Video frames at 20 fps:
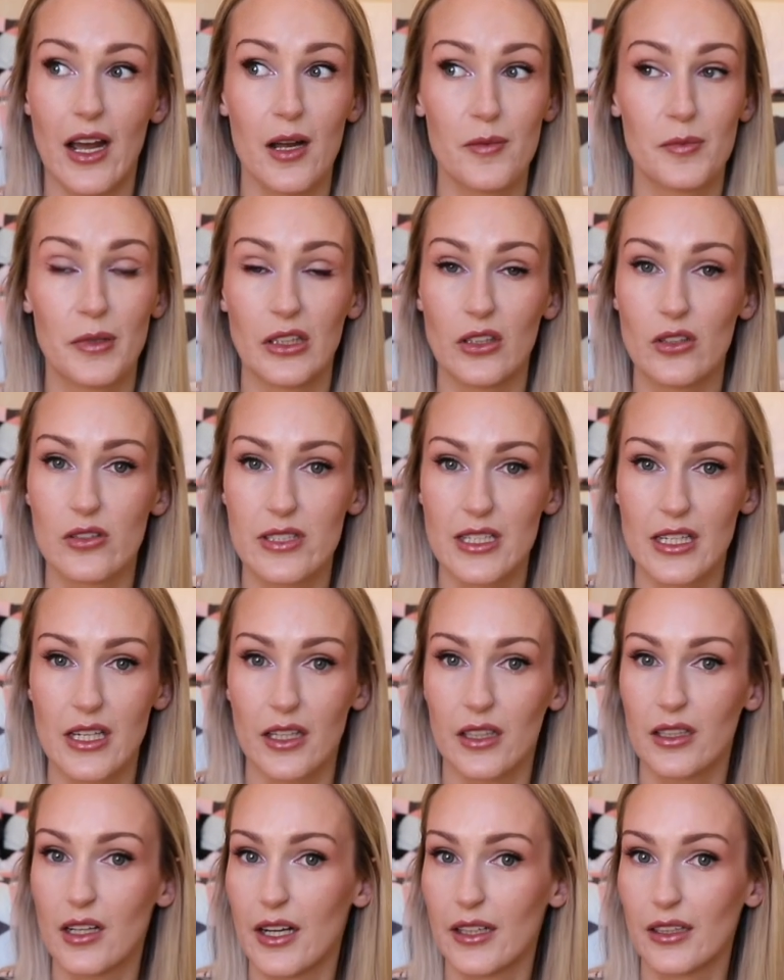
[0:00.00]
I've been using
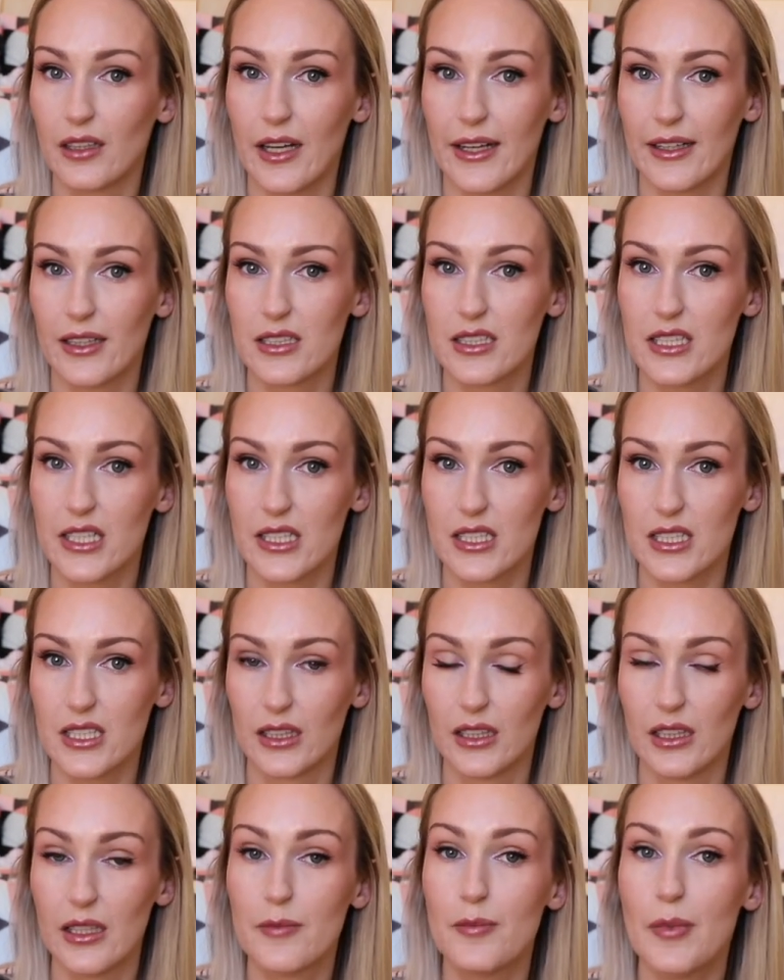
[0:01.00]
it kind of like a
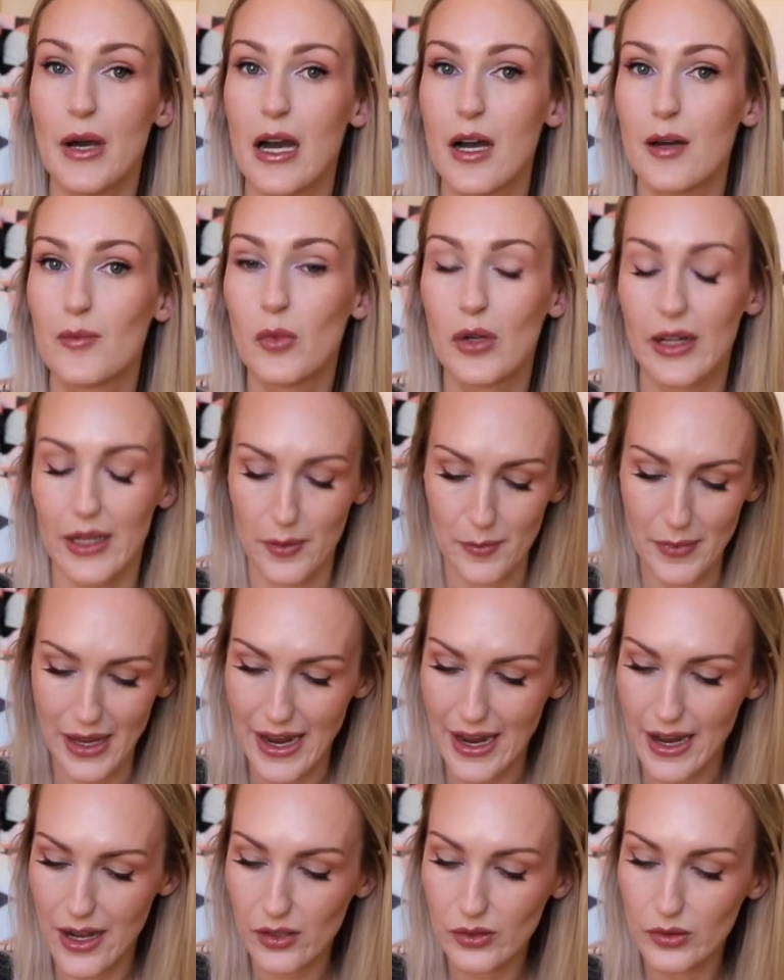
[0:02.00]
tinted lip balm when I'm
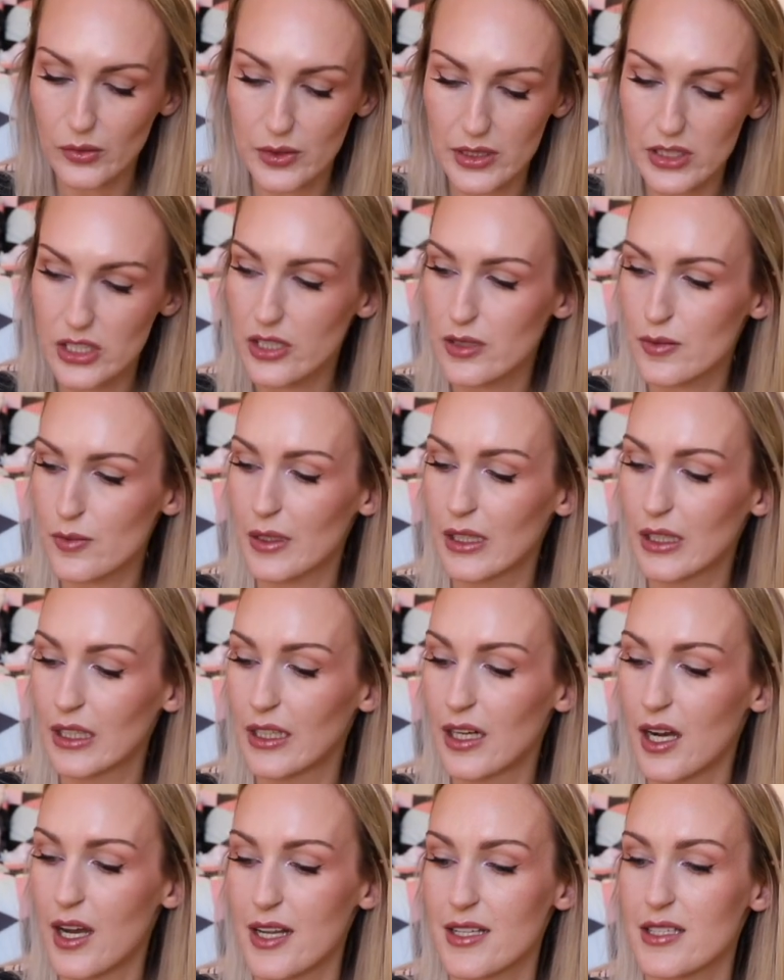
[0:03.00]
out, which is really
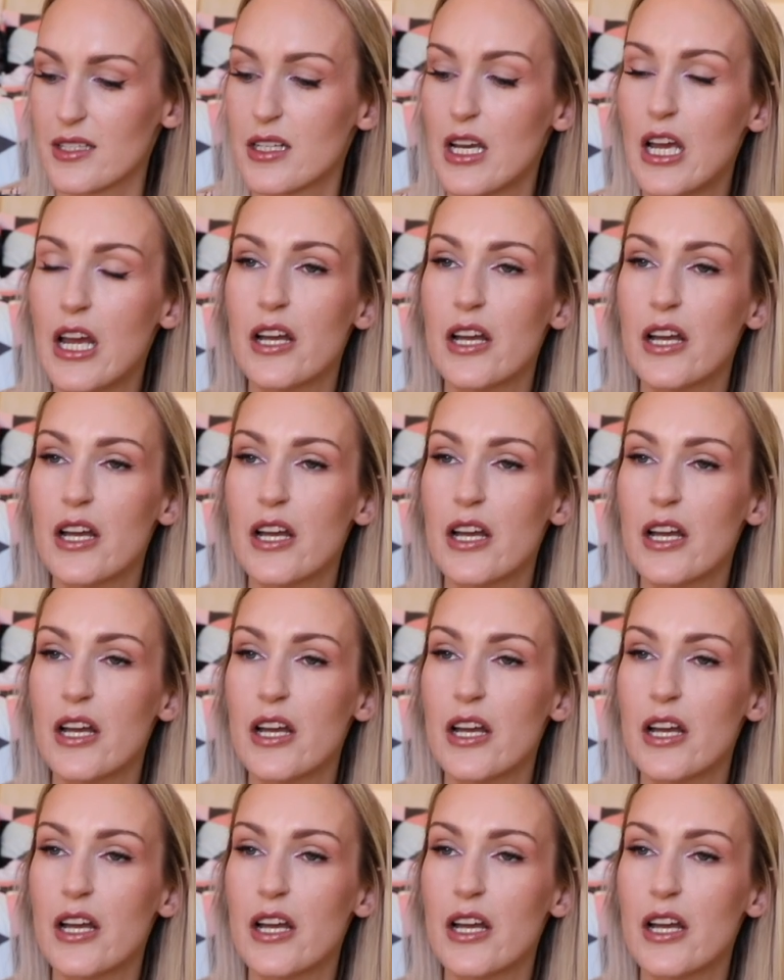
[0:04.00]
nice.